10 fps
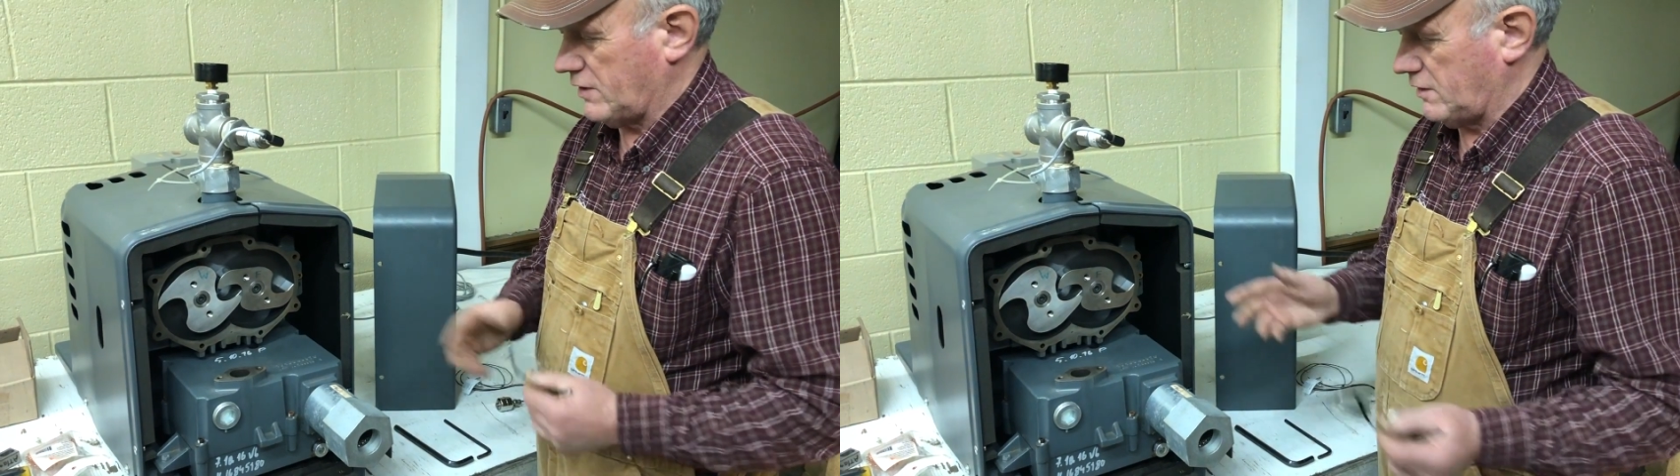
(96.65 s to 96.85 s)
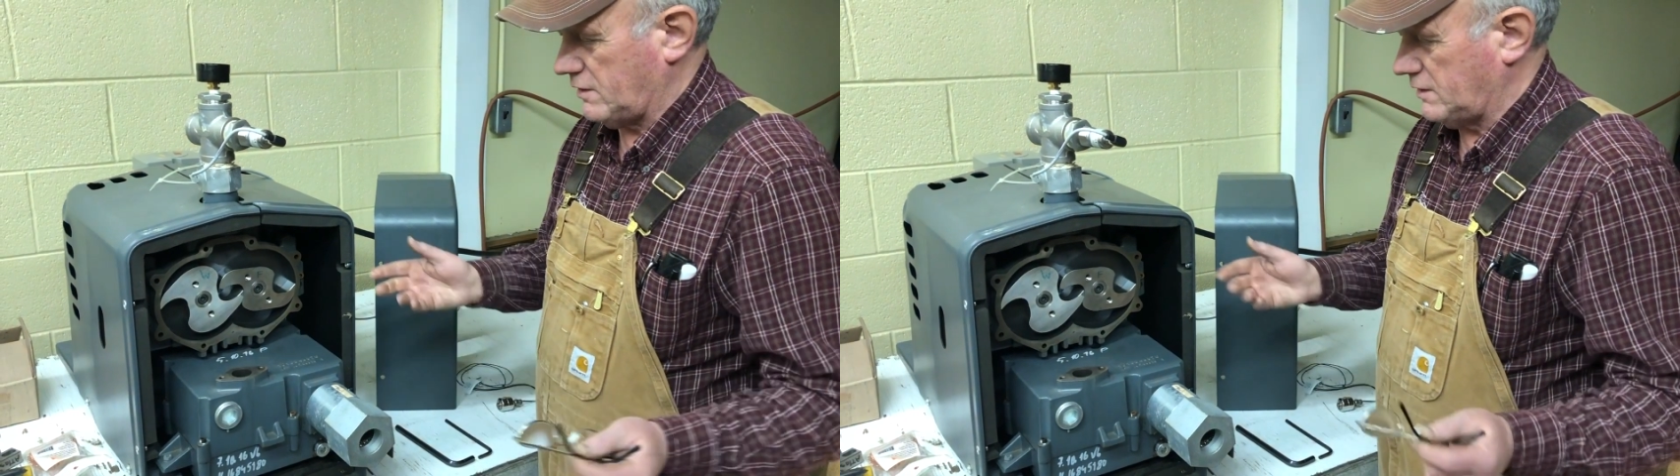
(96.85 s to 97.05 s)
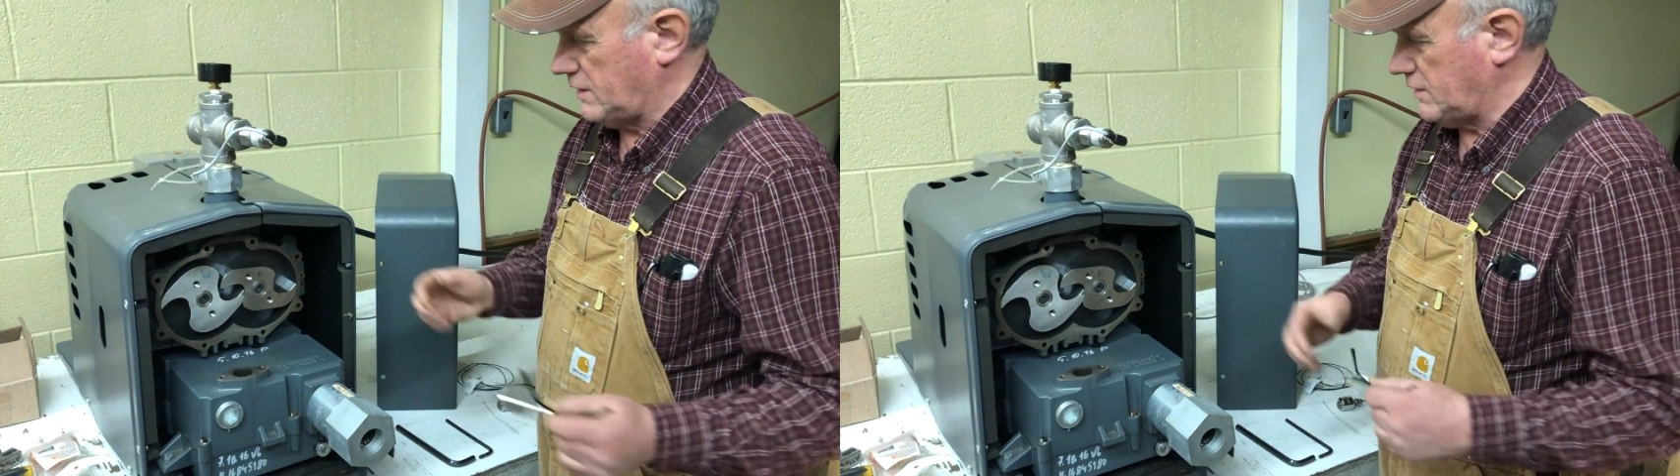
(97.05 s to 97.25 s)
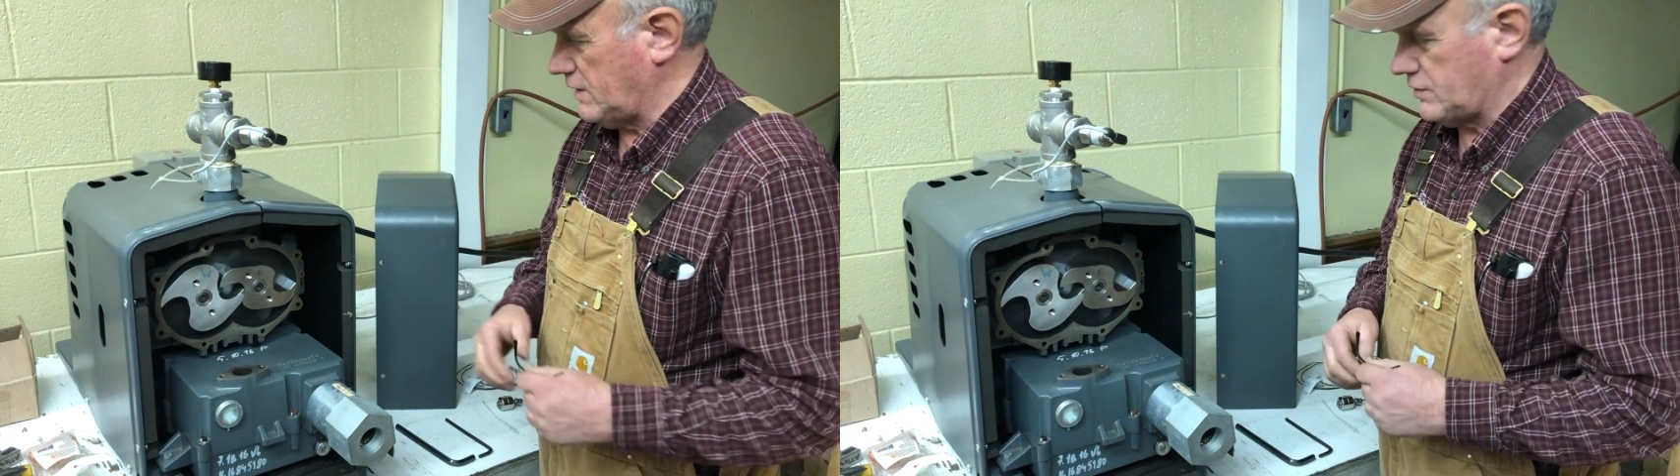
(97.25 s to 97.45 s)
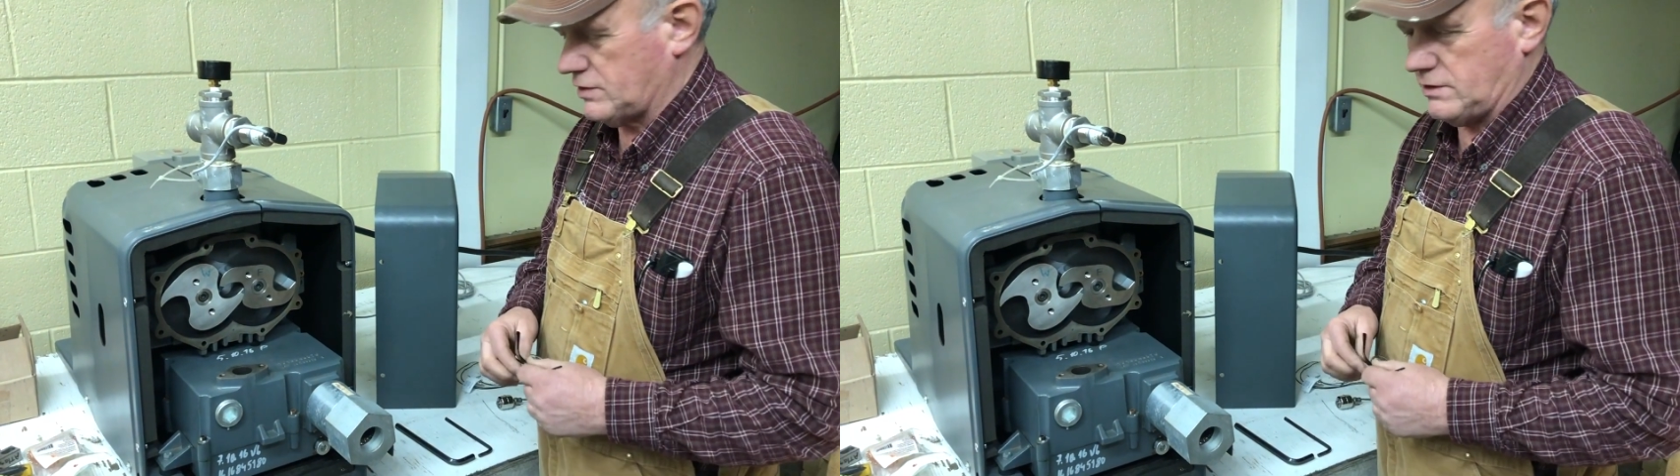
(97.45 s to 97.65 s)
and
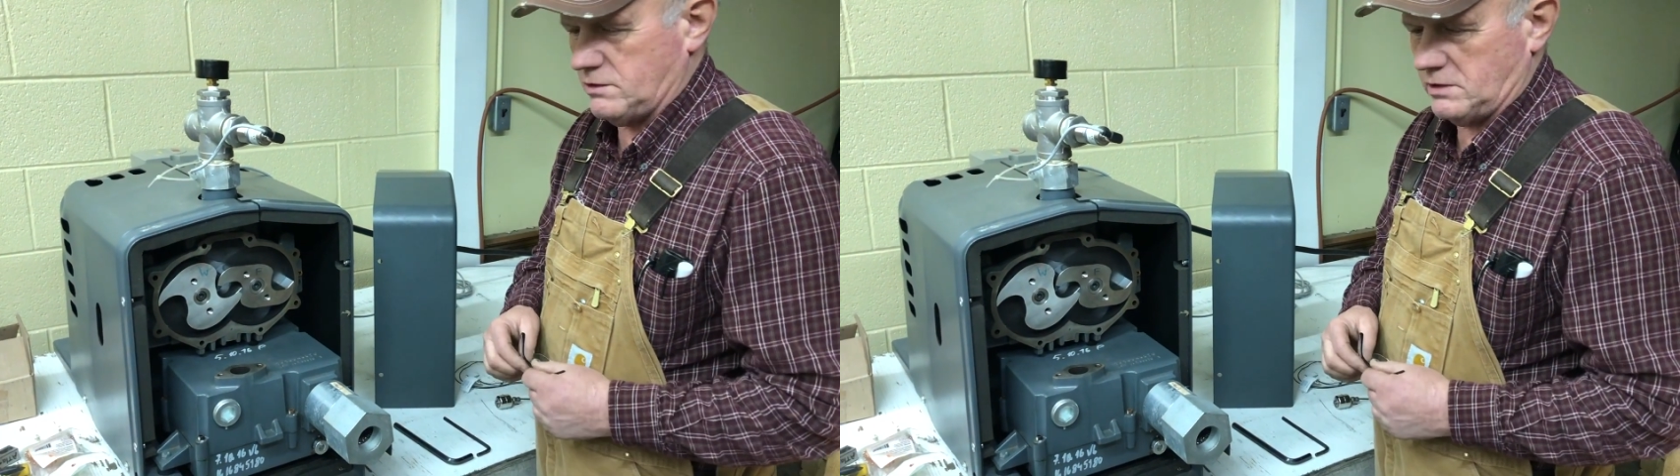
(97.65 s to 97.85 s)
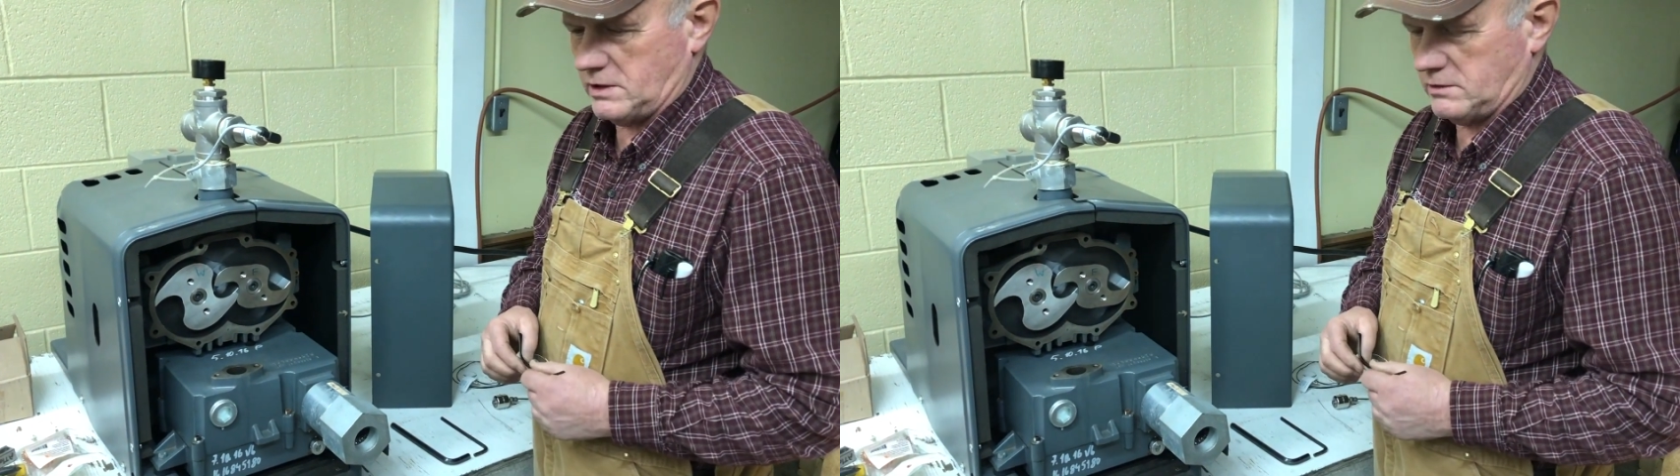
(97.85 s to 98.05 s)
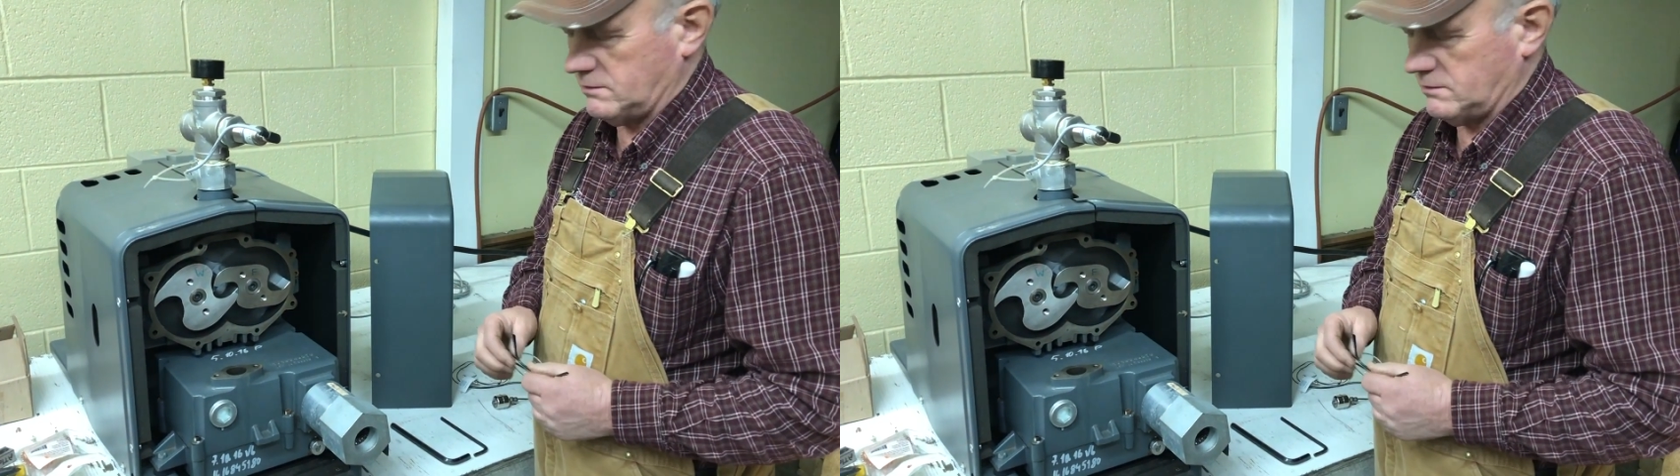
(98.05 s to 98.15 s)
it, it should do it,